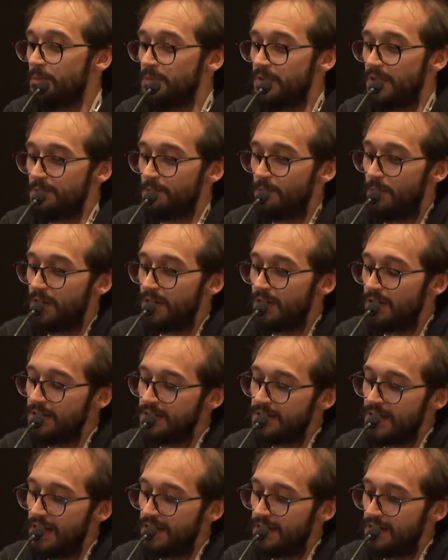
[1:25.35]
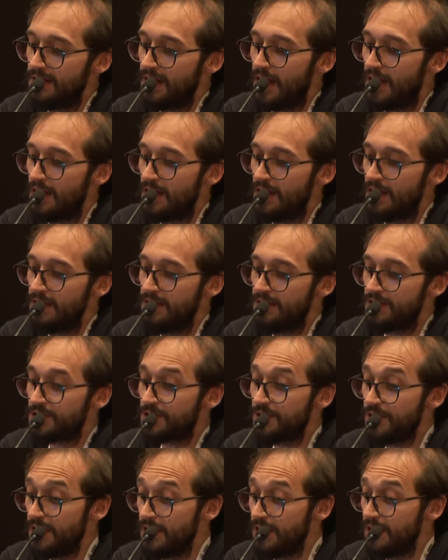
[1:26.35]
that one Italian uh, in
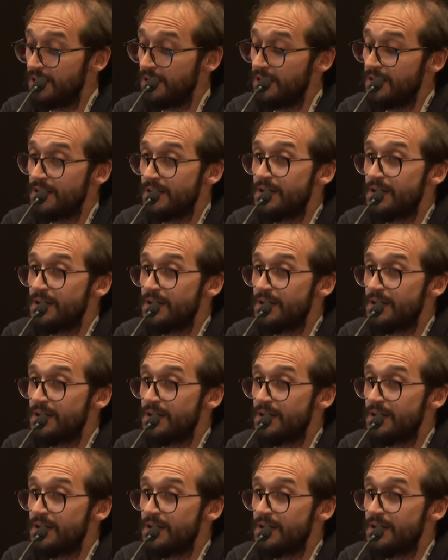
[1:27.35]
three